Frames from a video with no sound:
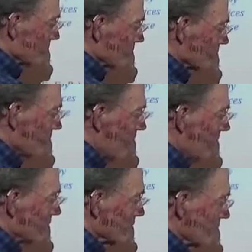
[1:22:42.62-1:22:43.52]
equal
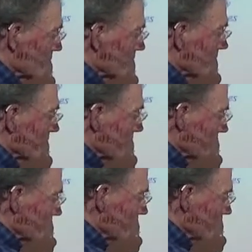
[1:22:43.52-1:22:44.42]
5, 11, and
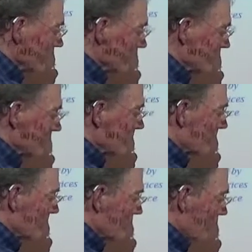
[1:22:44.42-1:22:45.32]
17,
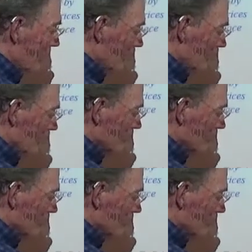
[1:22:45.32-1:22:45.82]
you